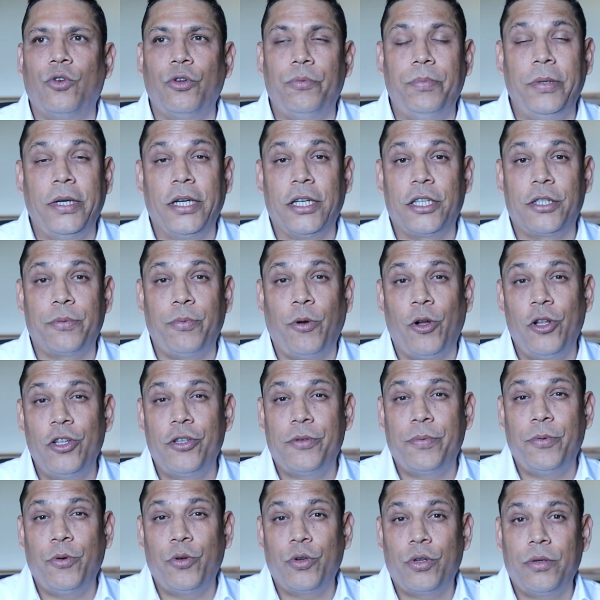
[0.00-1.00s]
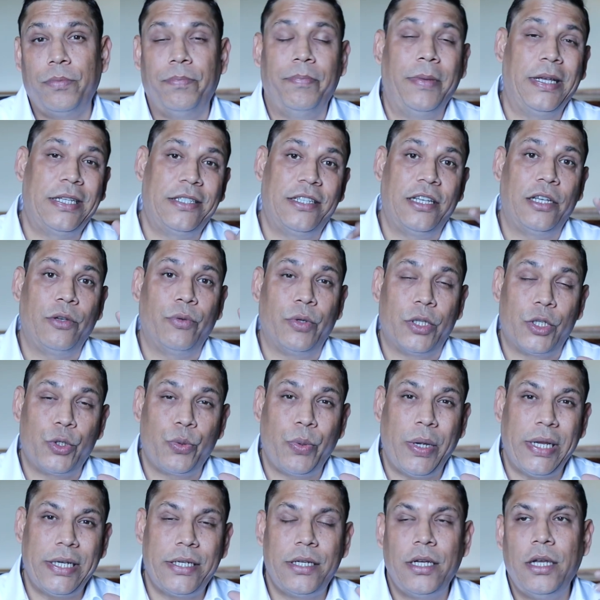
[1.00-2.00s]
could be a water sport mixing with
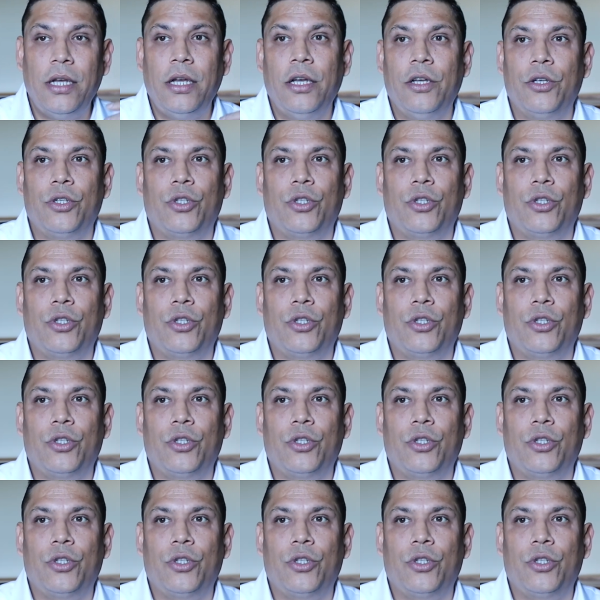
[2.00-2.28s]
sweat.